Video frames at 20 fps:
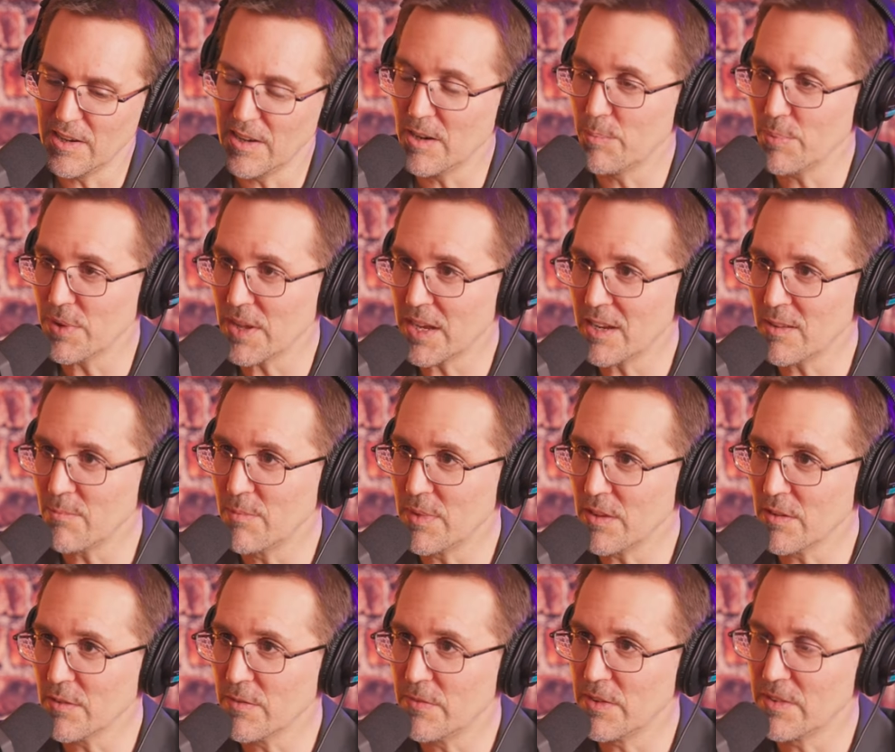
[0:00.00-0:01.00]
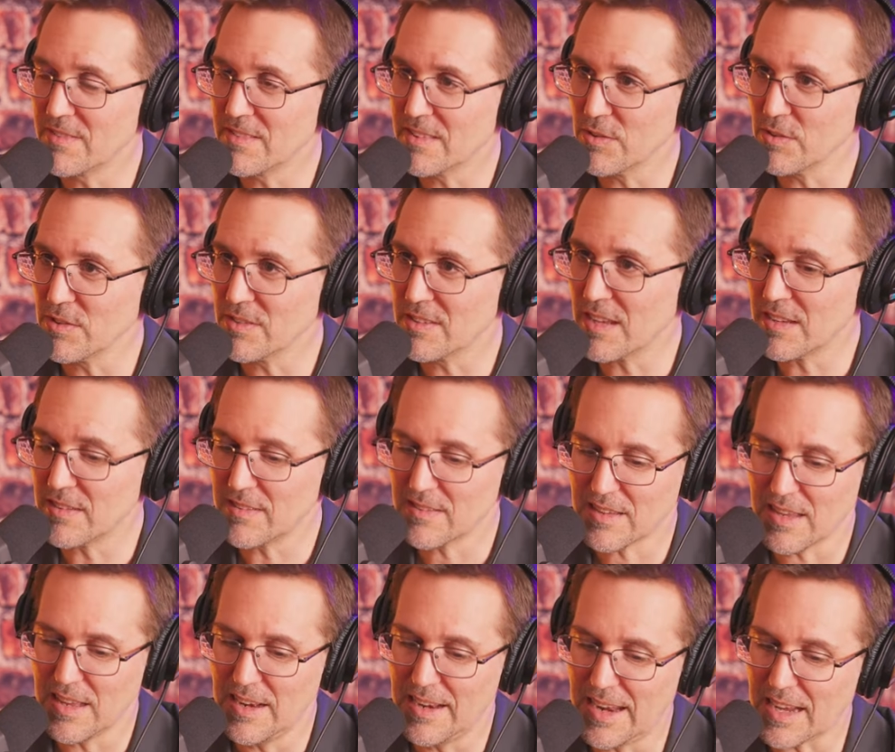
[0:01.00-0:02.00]
a plated meal facilitates
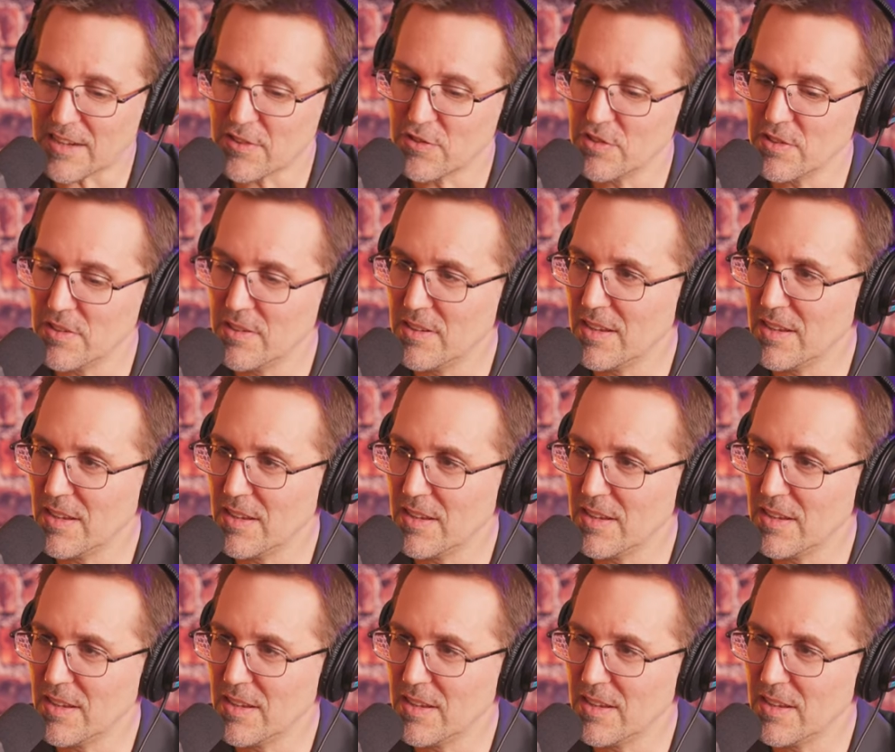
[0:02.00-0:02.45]
connection